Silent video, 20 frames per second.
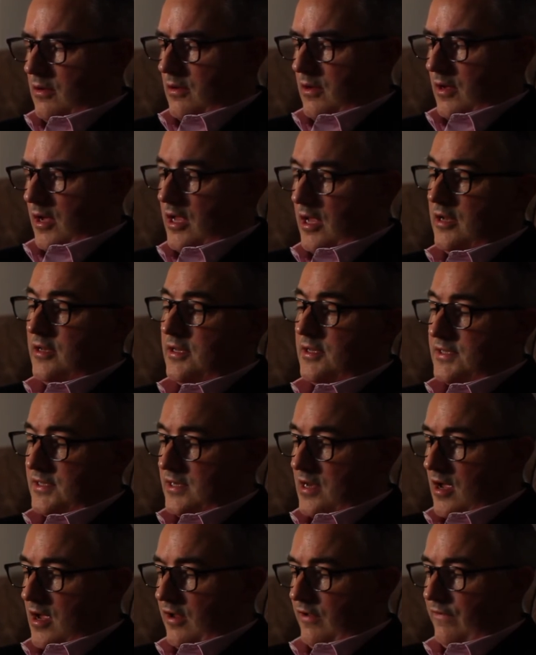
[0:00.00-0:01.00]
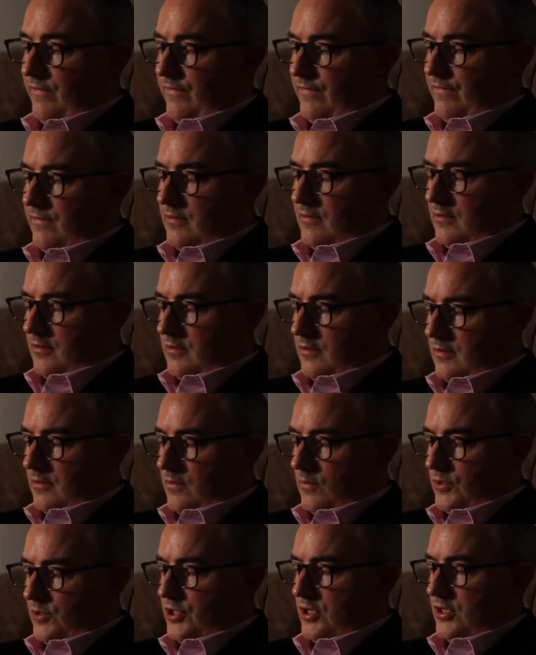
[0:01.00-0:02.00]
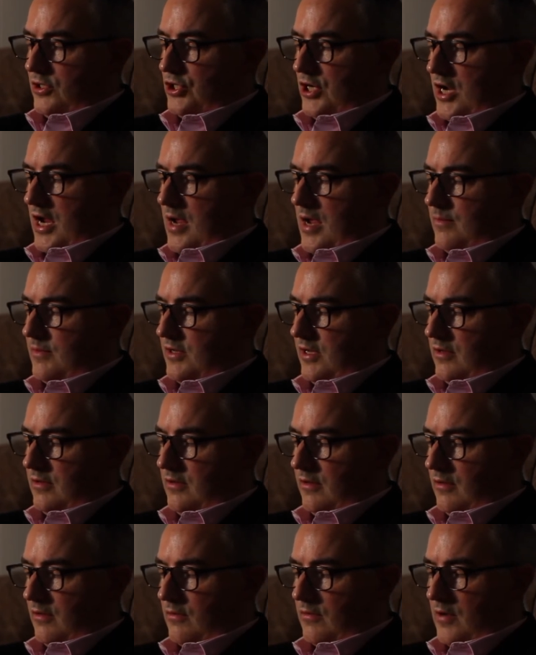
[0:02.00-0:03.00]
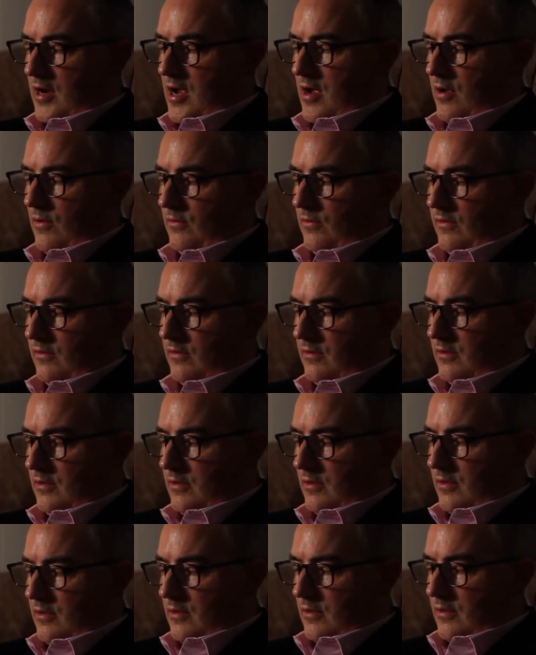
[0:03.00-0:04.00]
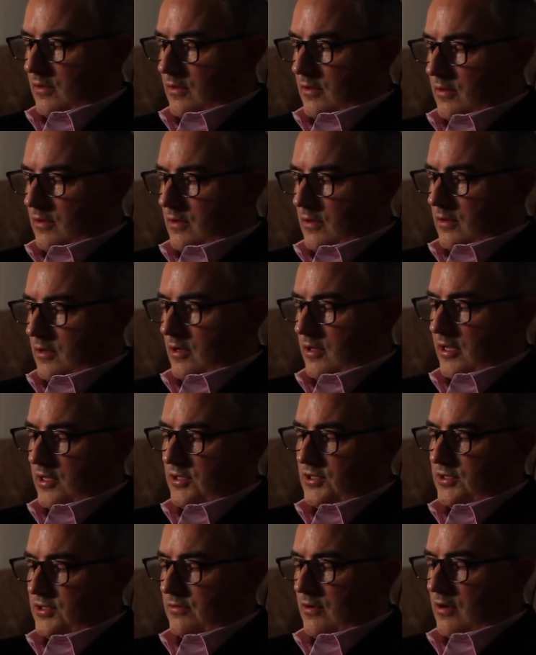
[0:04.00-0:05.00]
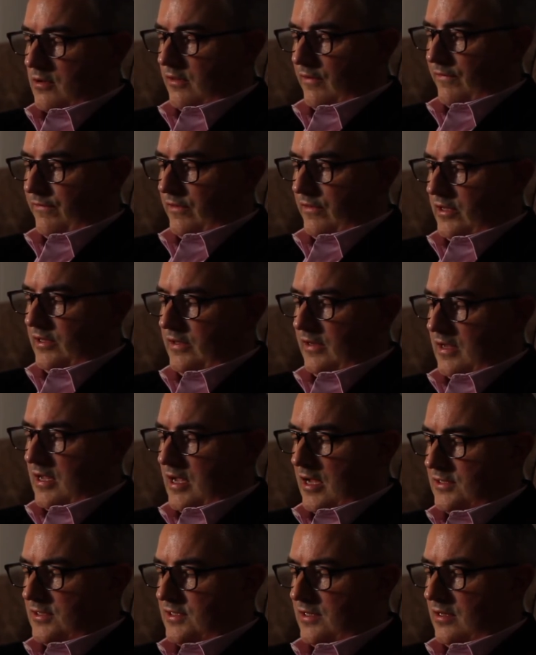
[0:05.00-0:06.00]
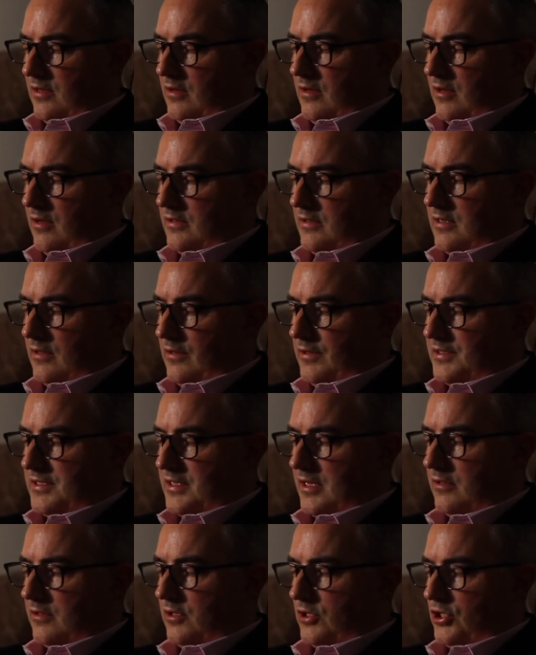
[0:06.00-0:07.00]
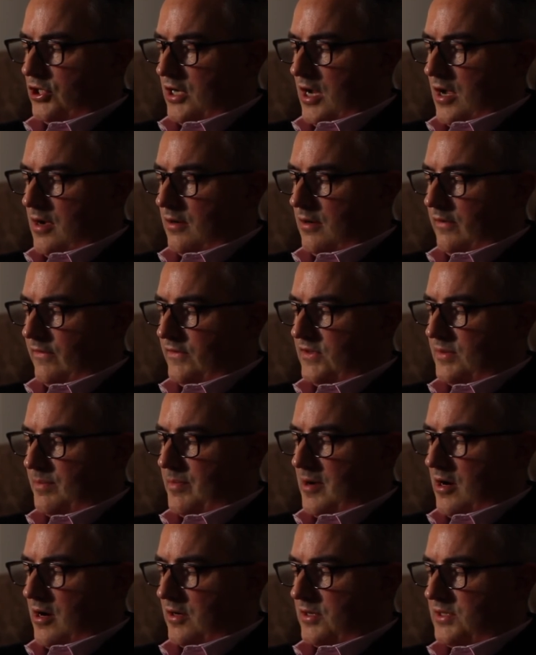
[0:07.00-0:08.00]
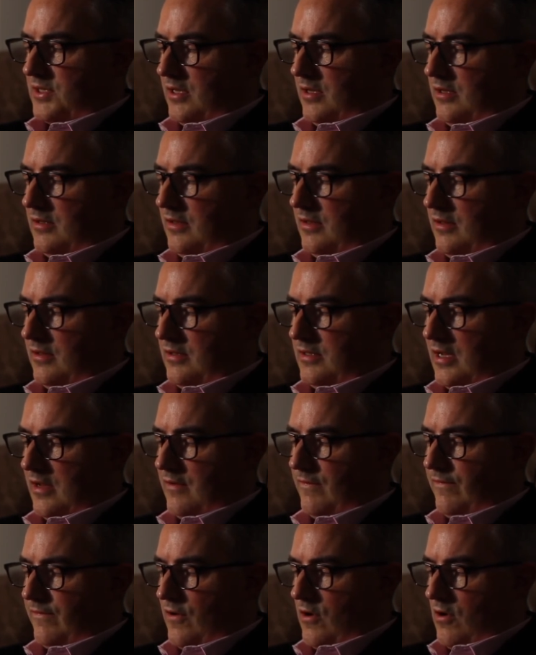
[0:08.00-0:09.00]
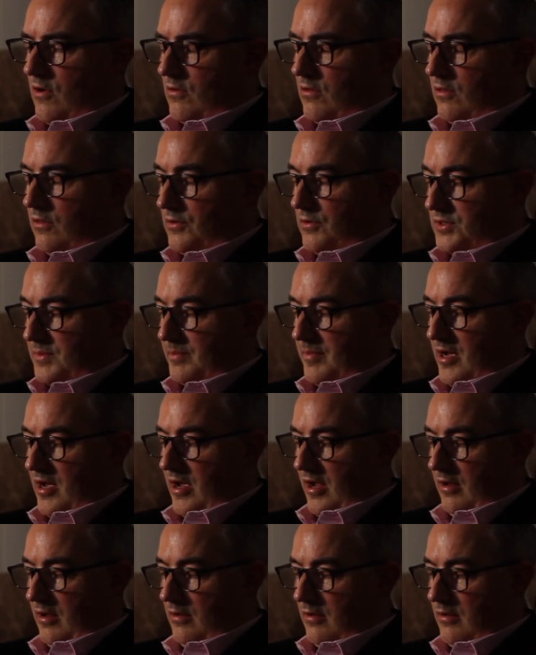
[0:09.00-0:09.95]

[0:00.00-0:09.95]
and his knife, which he jammed into the ground. He then struck the flint against it until it sent a shower of sparks into the deadfall close by.